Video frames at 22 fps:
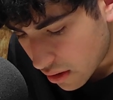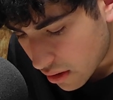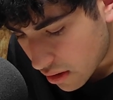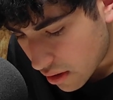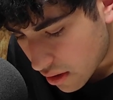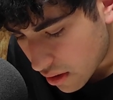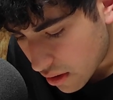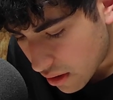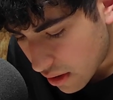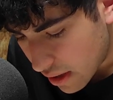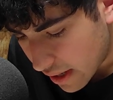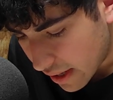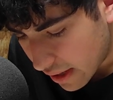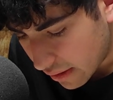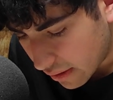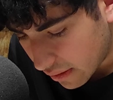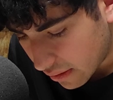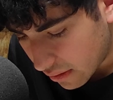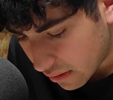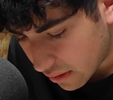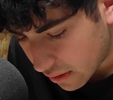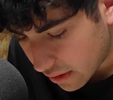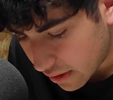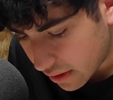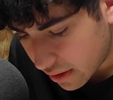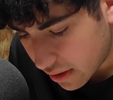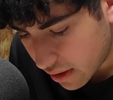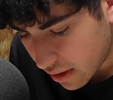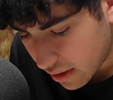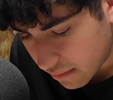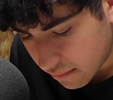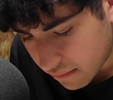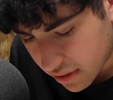I heard
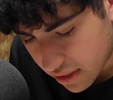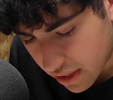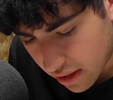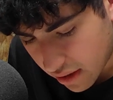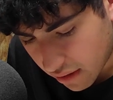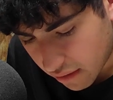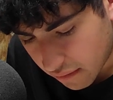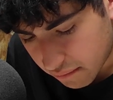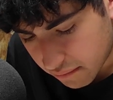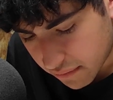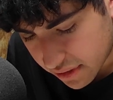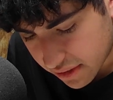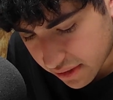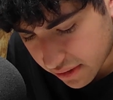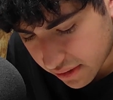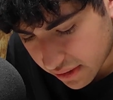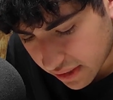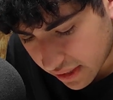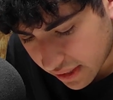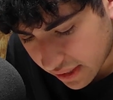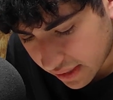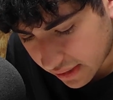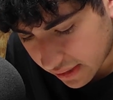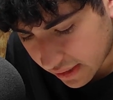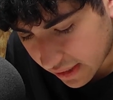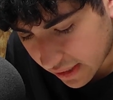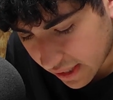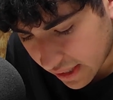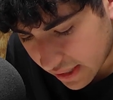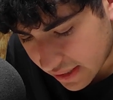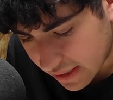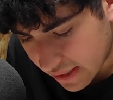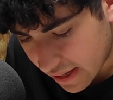him tell Mr. Hindley, and
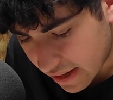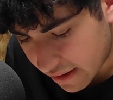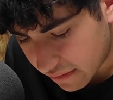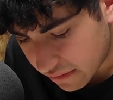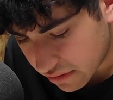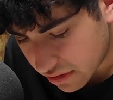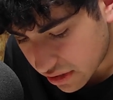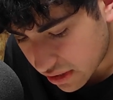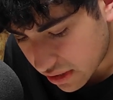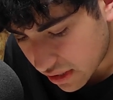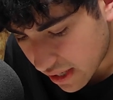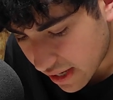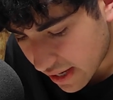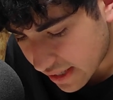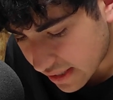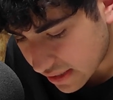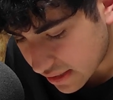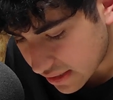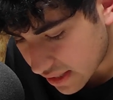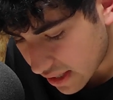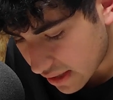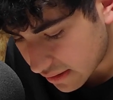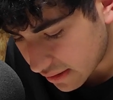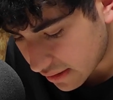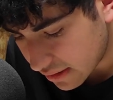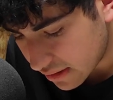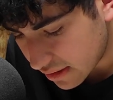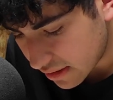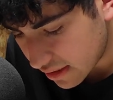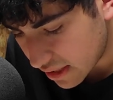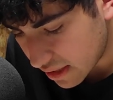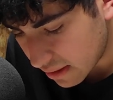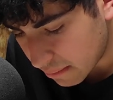now she has nothing to
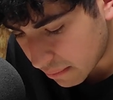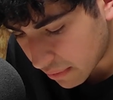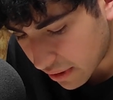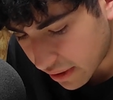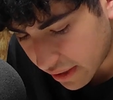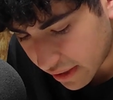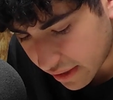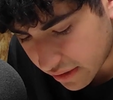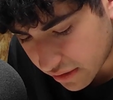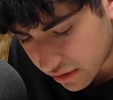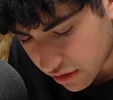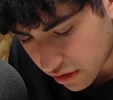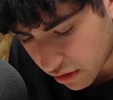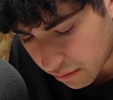keep her, and she'll be